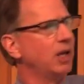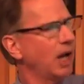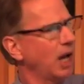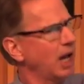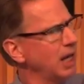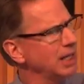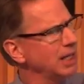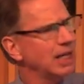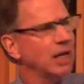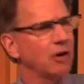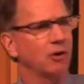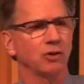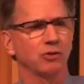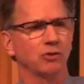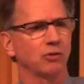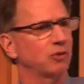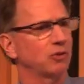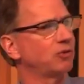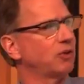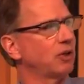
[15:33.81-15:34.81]

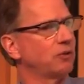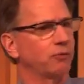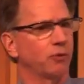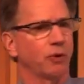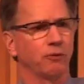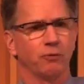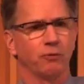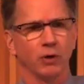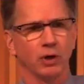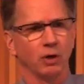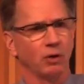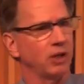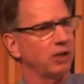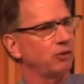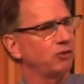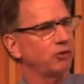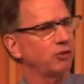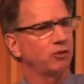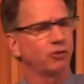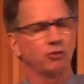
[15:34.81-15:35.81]
uncharacteristic for a 4-year-old,
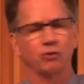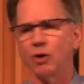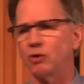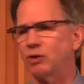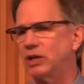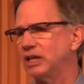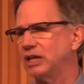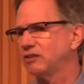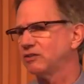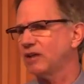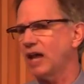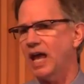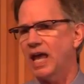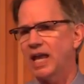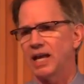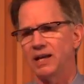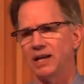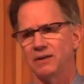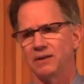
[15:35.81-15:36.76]
is just stroking his head.